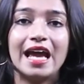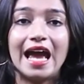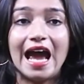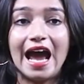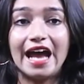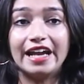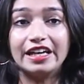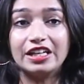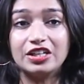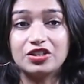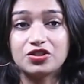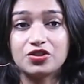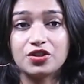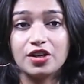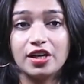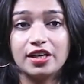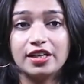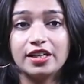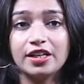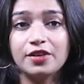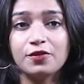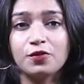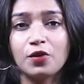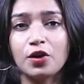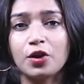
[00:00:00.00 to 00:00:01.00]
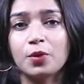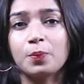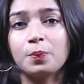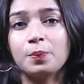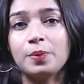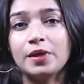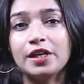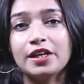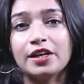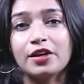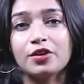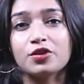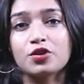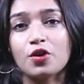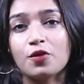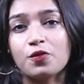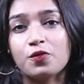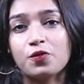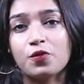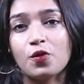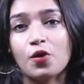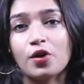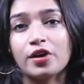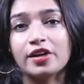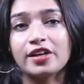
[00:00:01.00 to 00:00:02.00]
Additionally, for a period of
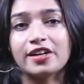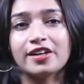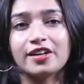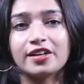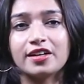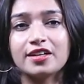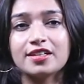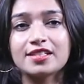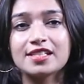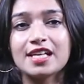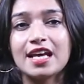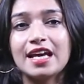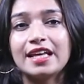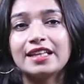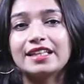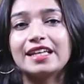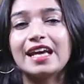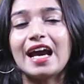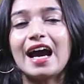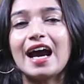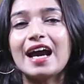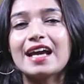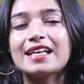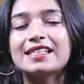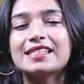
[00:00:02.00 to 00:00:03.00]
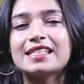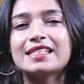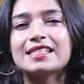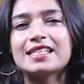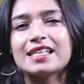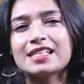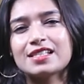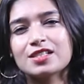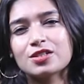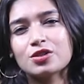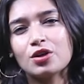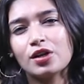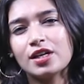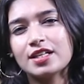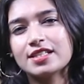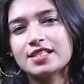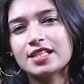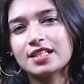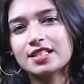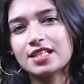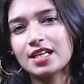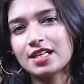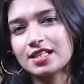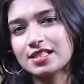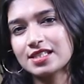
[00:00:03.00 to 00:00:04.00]
4 years, the ICC is
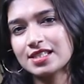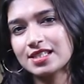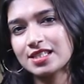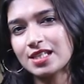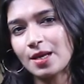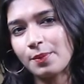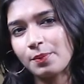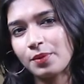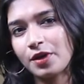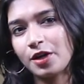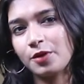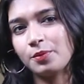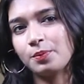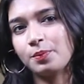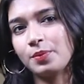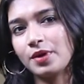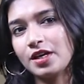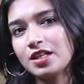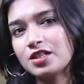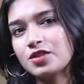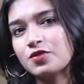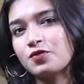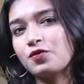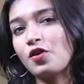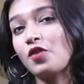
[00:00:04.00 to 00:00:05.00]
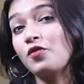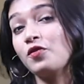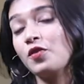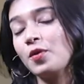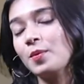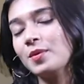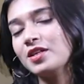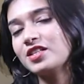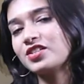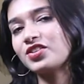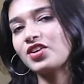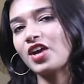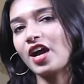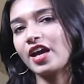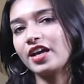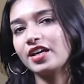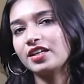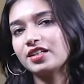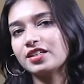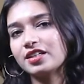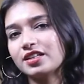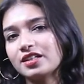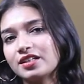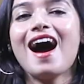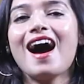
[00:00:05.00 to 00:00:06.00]
soliciting separate bids for women's
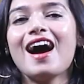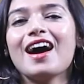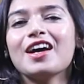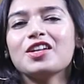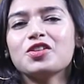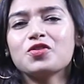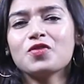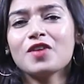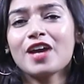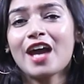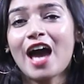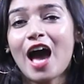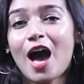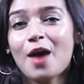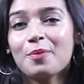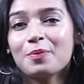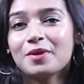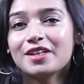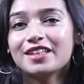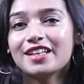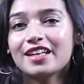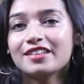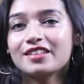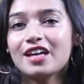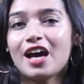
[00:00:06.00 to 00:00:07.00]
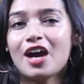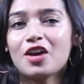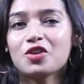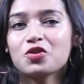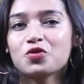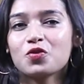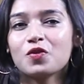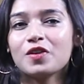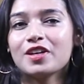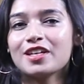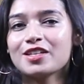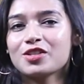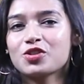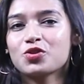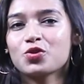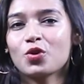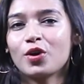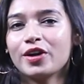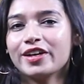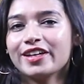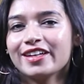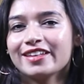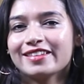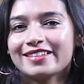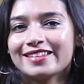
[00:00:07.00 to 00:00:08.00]
rights. Aren't we happy that Ashwin is
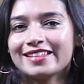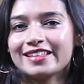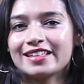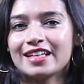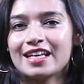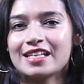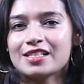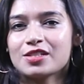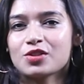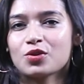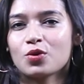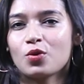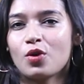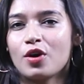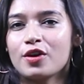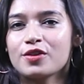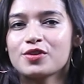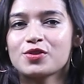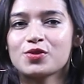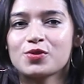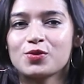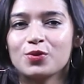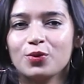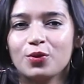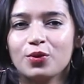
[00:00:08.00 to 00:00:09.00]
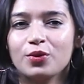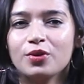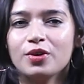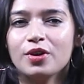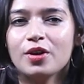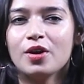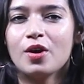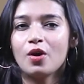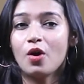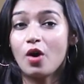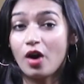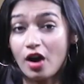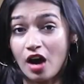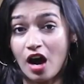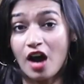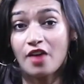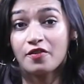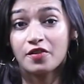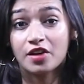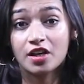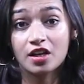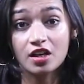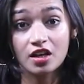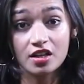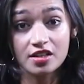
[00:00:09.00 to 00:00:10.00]
joining the test squad soon, or are
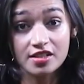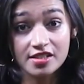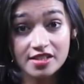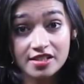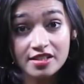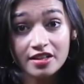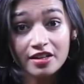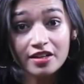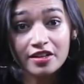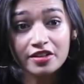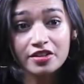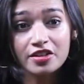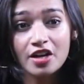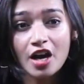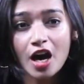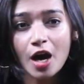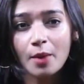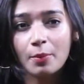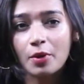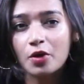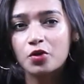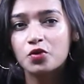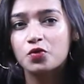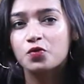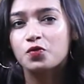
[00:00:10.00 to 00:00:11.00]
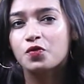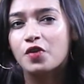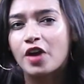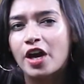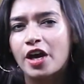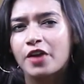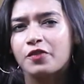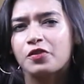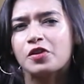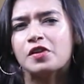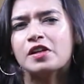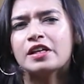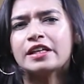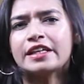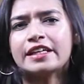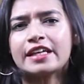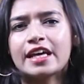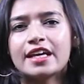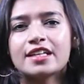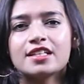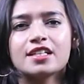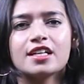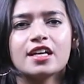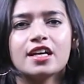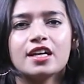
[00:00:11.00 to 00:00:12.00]
we concerned about where we will
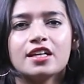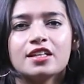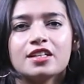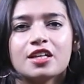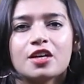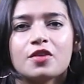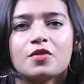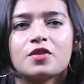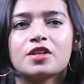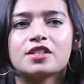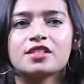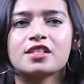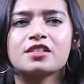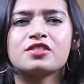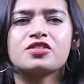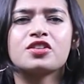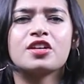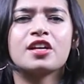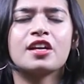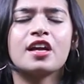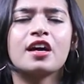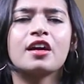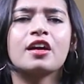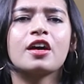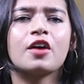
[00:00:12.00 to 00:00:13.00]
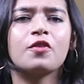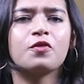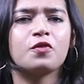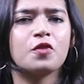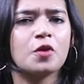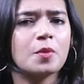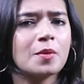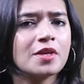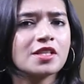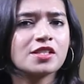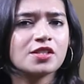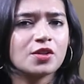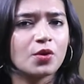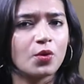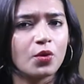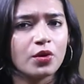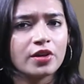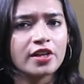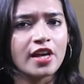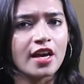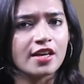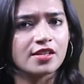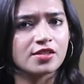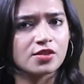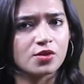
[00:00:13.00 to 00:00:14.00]
get India vs Sri Lanka women's
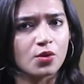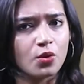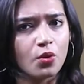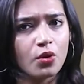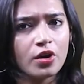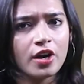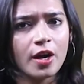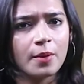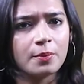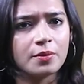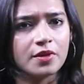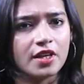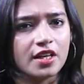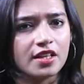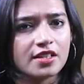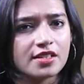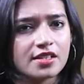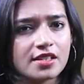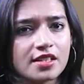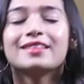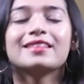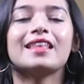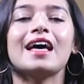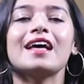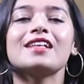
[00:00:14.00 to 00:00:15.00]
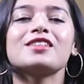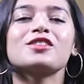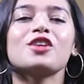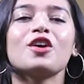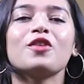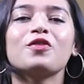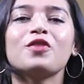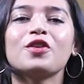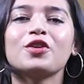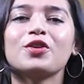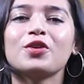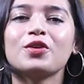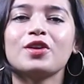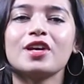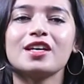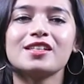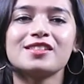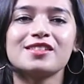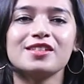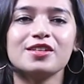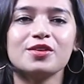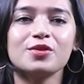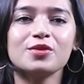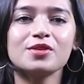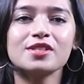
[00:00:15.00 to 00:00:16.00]
ODI score updates? That's all for
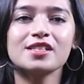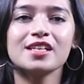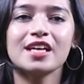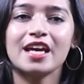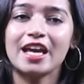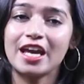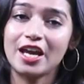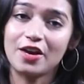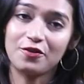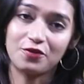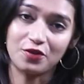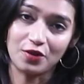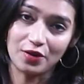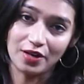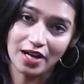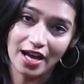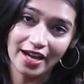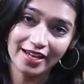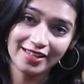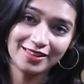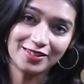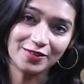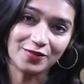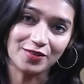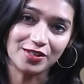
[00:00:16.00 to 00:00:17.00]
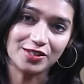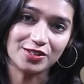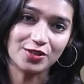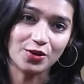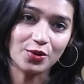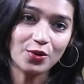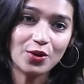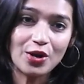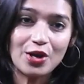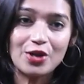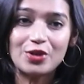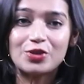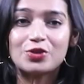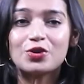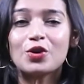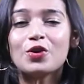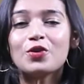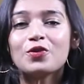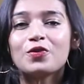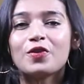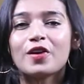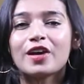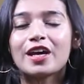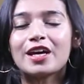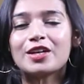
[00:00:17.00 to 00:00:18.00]
today's news. If you liked the video,
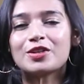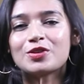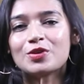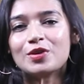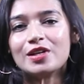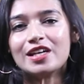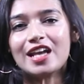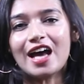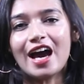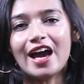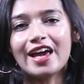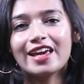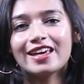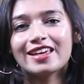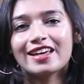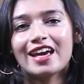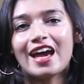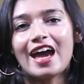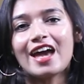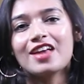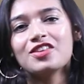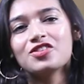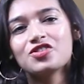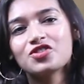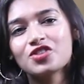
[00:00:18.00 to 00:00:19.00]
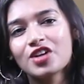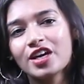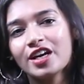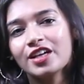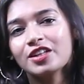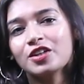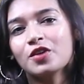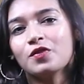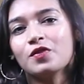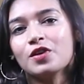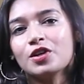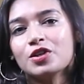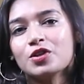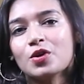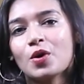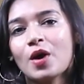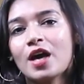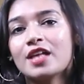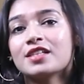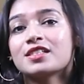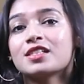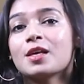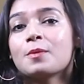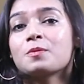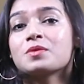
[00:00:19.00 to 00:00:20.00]
don't forget to like and share the video
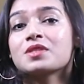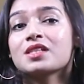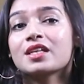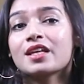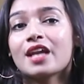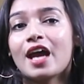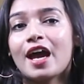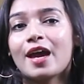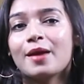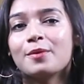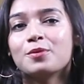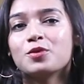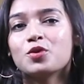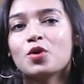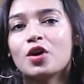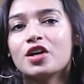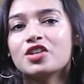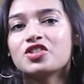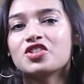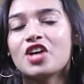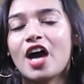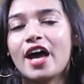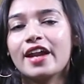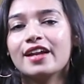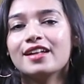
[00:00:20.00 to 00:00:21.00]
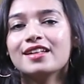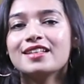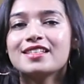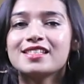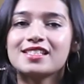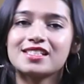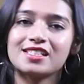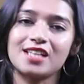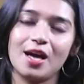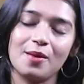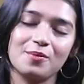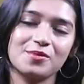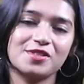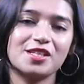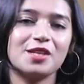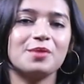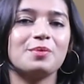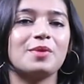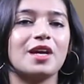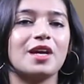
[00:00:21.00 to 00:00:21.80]
and subscribe to our channel Stumps and